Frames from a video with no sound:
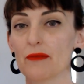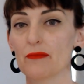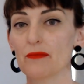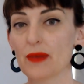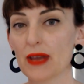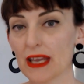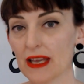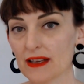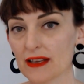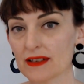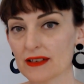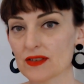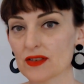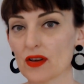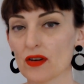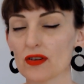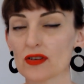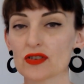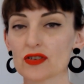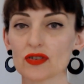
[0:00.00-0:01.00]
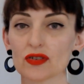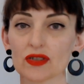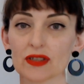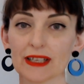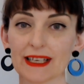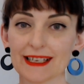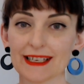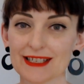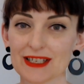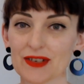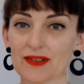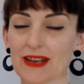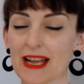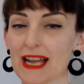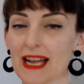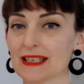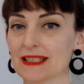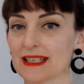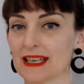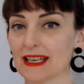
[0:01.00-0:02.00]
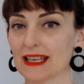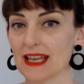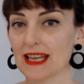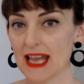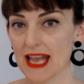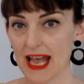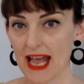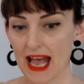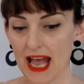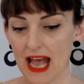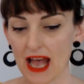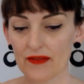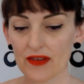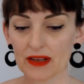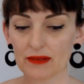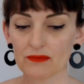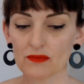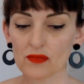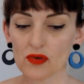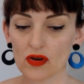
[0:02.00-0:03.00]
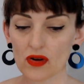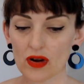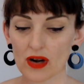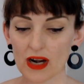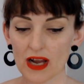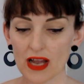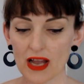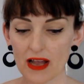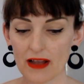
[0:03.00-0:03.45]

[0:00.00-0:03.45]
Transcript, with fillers: being social, interacting, having more,